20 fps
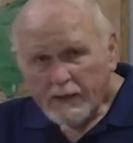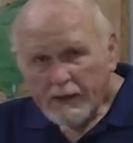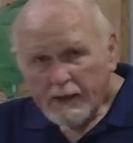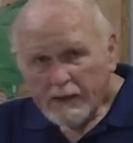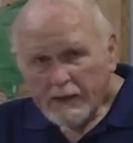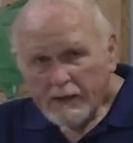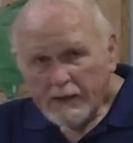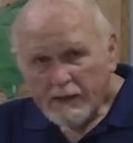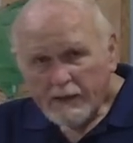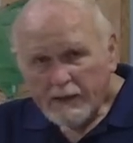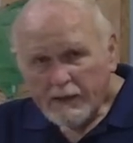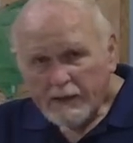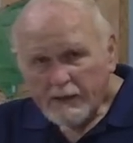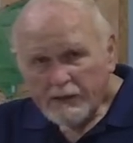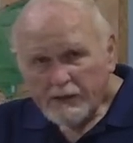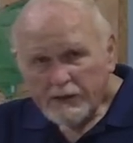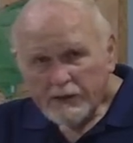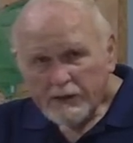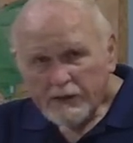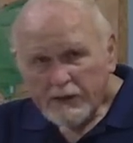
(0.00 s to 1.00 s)
I think they
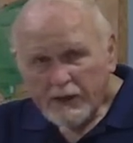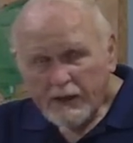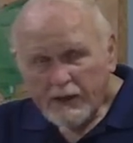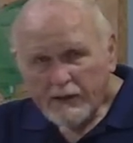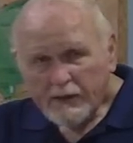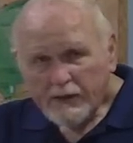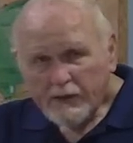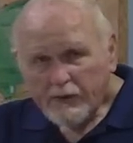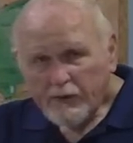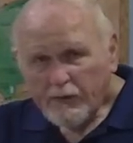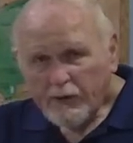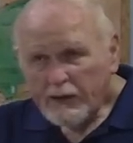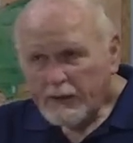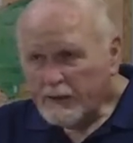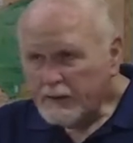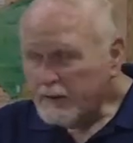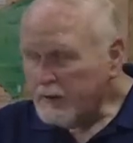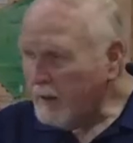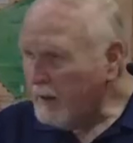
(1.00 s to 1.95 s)
just had a great